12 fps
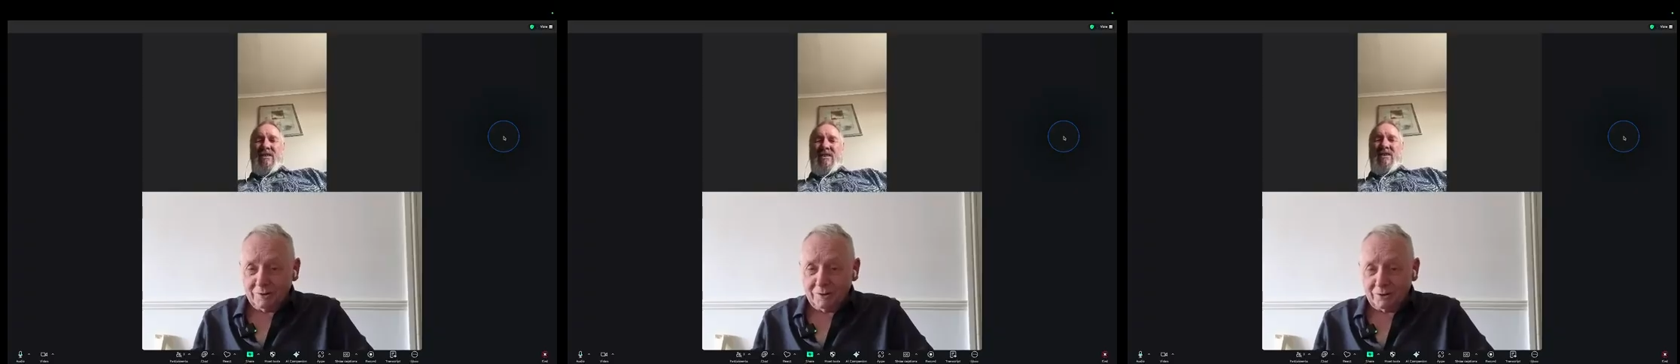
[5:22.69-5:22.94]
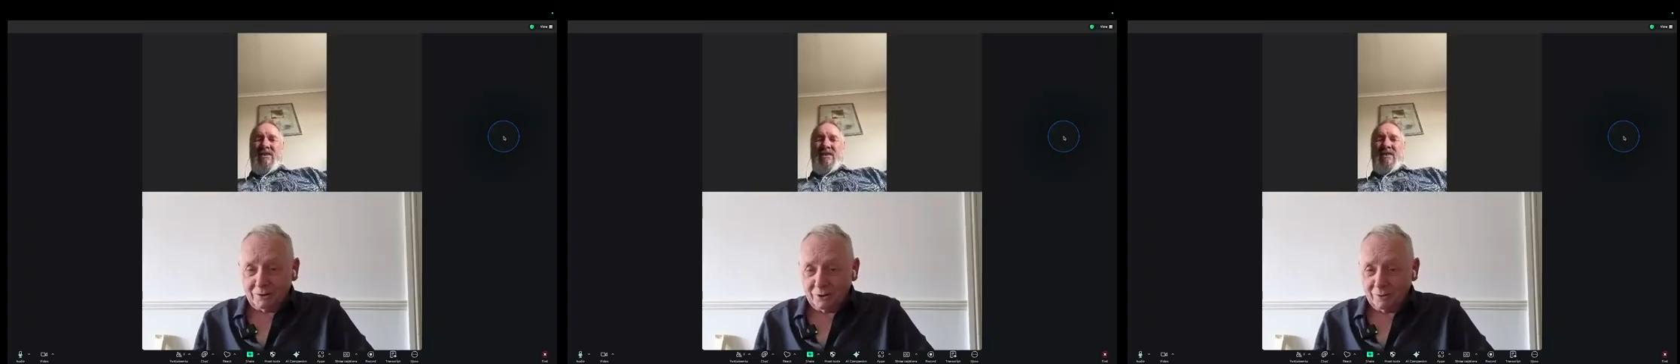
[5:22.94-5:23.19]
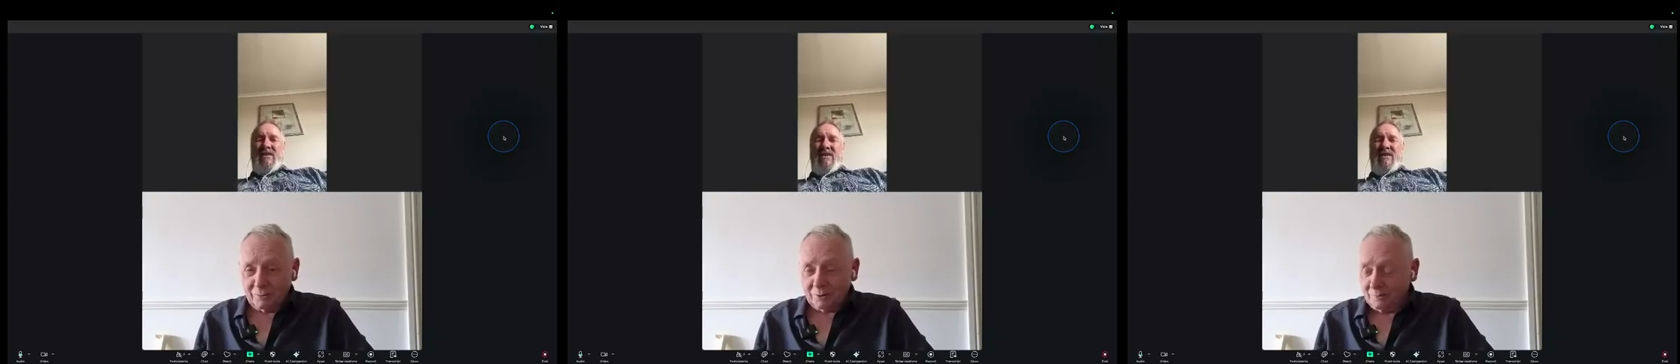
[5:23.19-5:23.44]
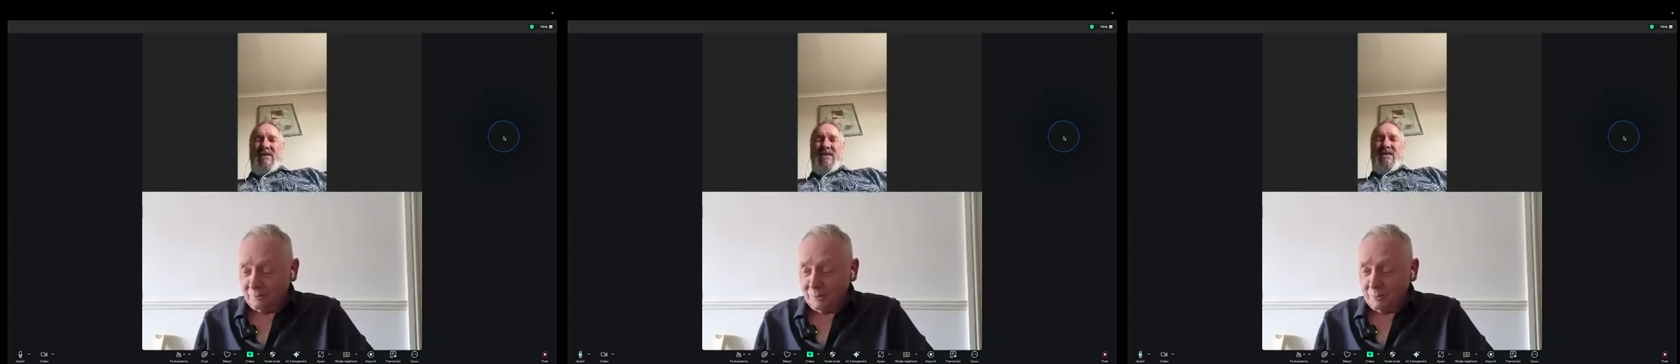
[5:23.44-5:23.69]
in terms
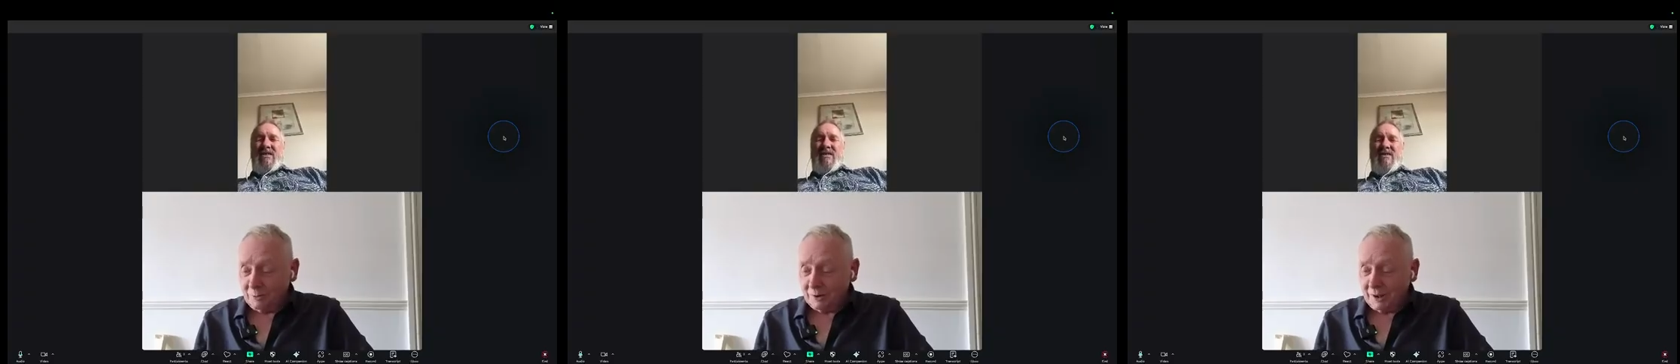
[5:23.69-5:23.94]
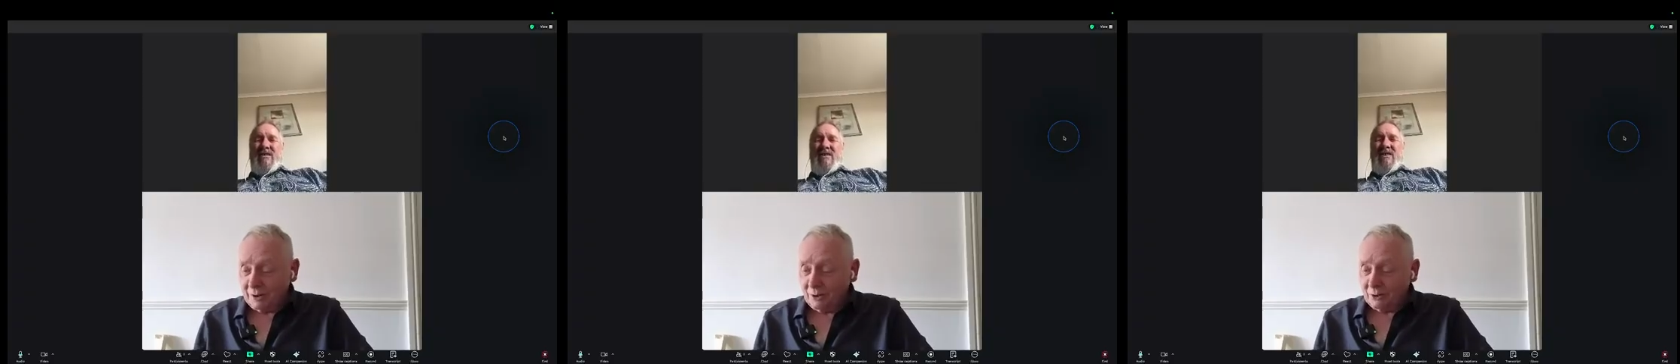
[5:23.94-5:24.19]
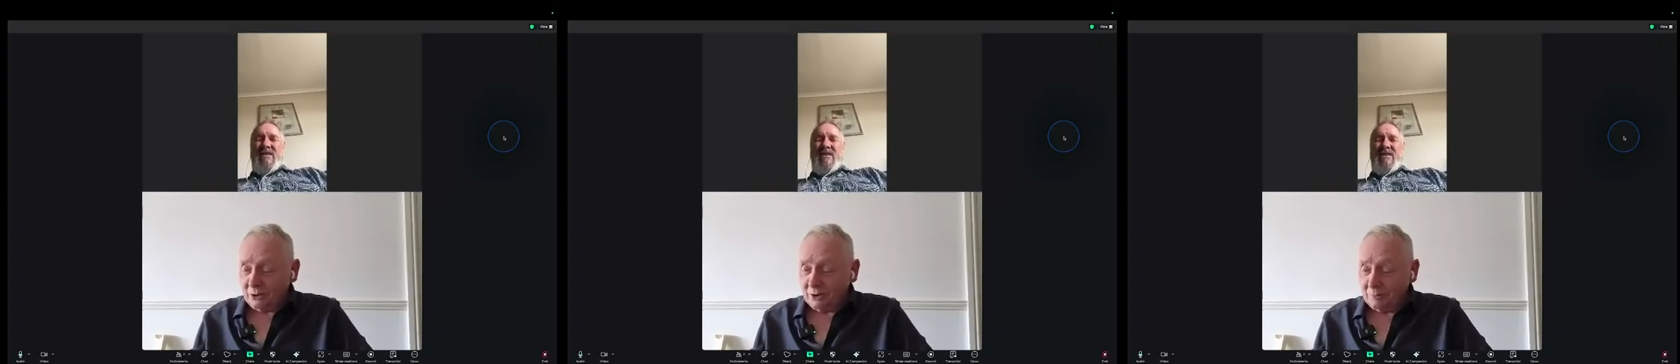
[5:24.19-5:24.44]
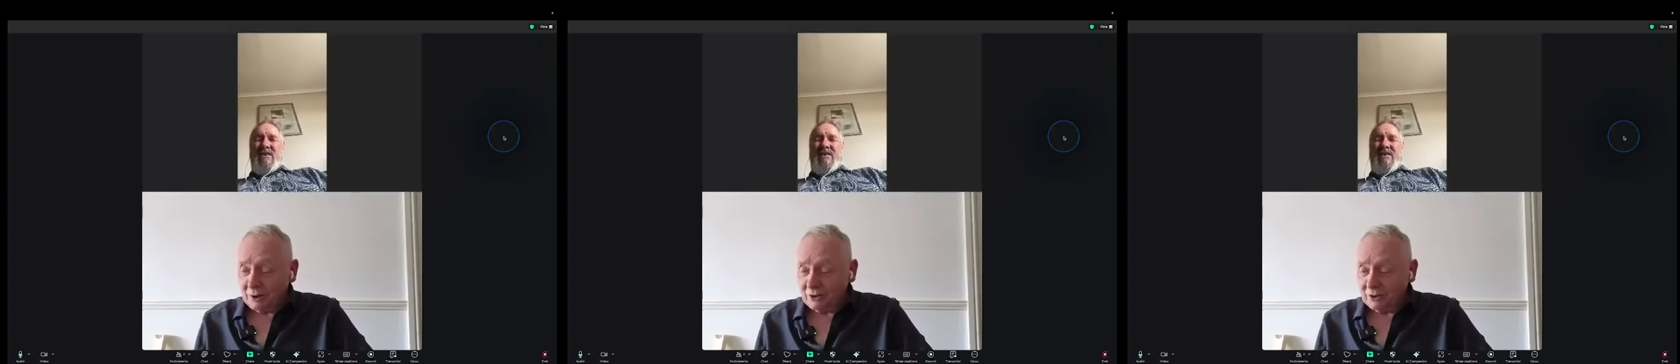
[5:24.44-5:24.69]
of people getting onto the
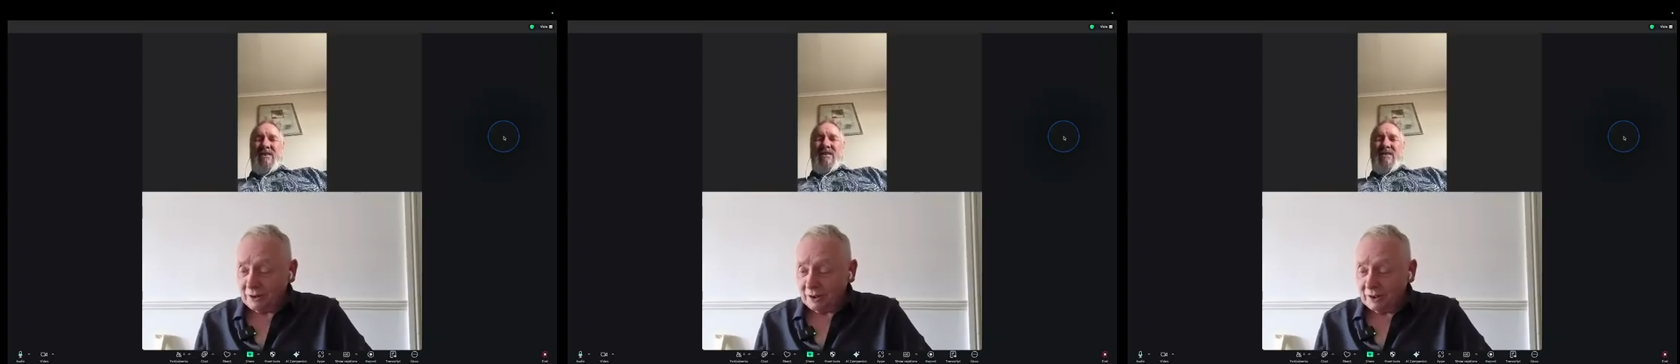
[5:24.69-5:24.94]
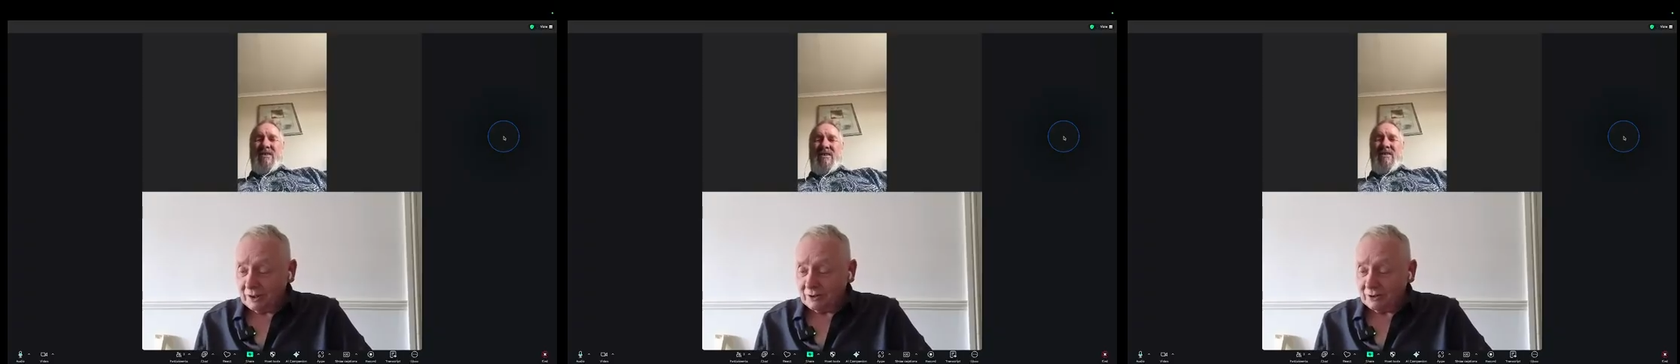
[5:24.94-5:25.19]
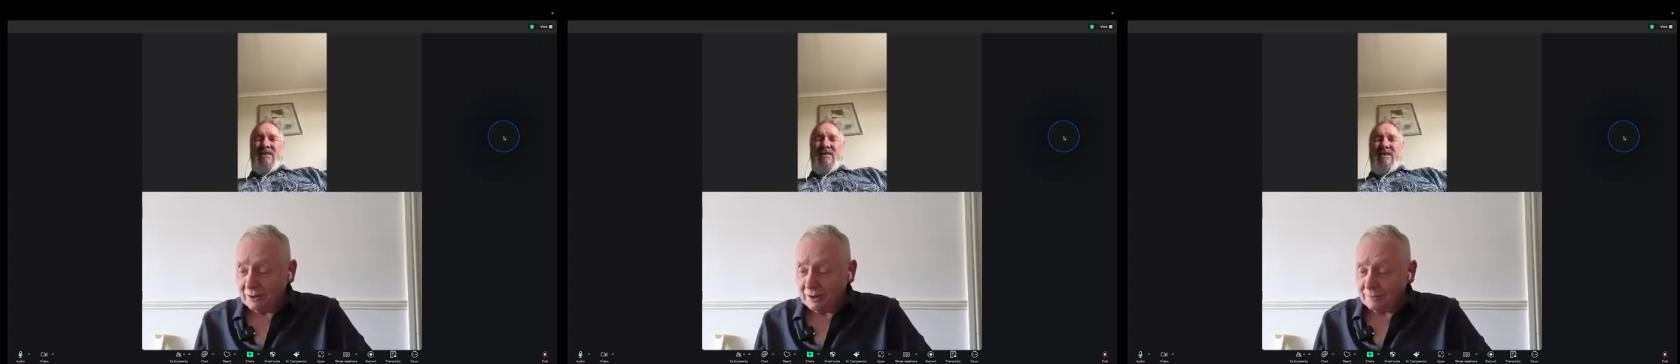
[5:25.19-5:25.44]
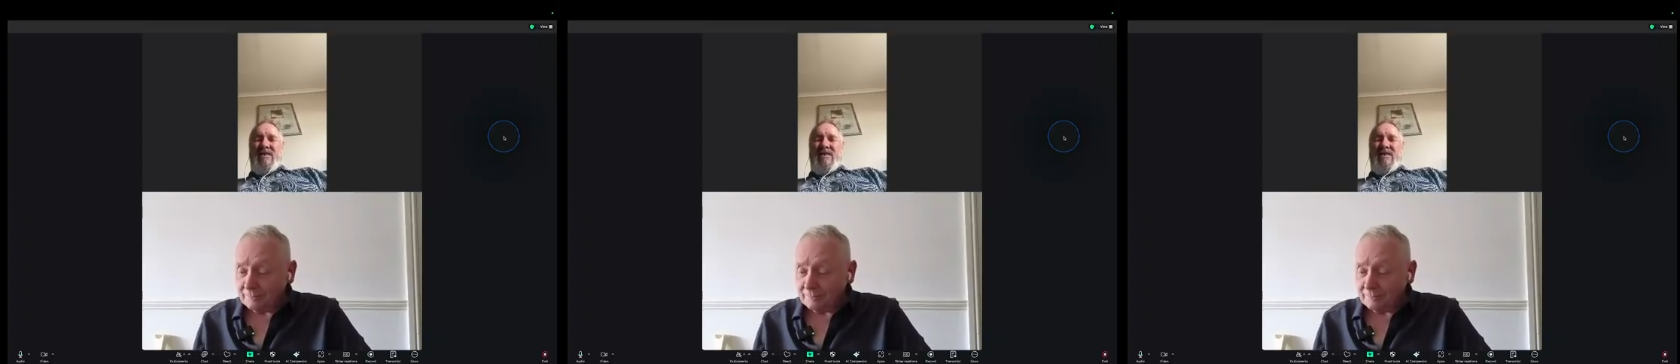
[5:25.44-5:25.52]
meeting easily.